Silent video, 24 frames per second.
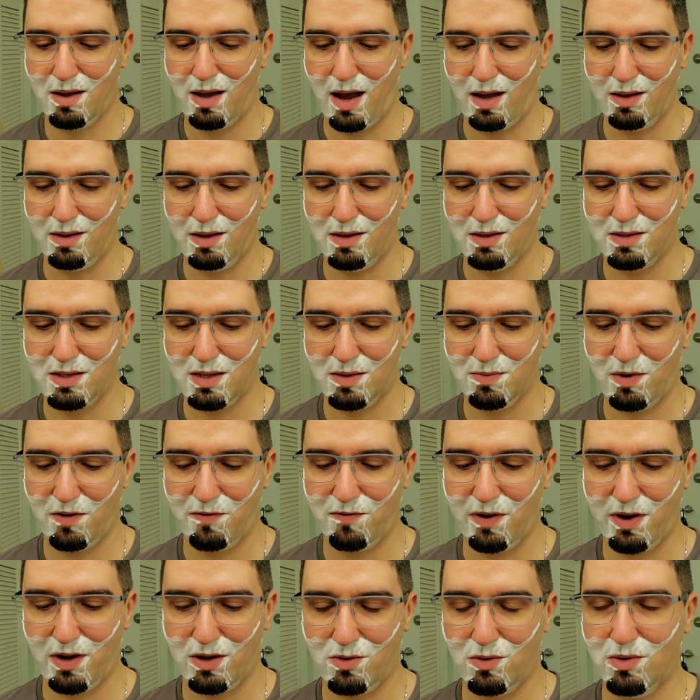adding some
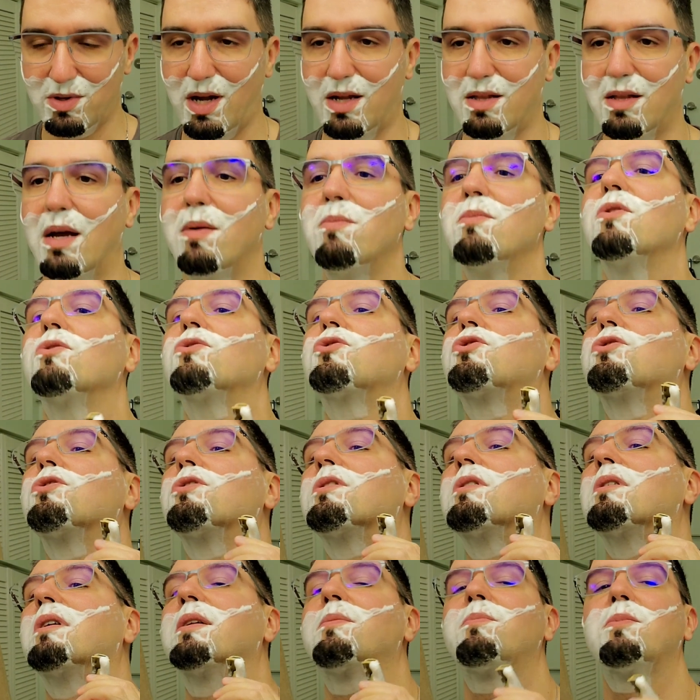effect to that. I'm not
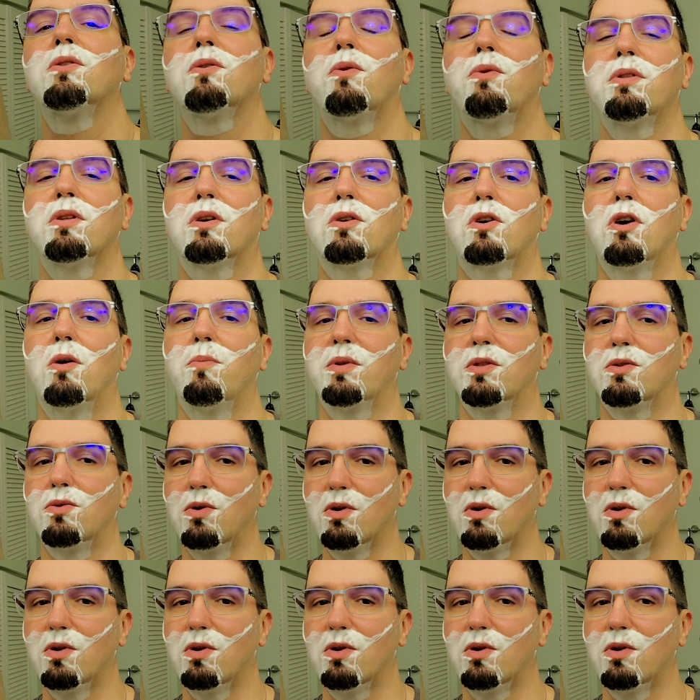sure. Let me know in the comment.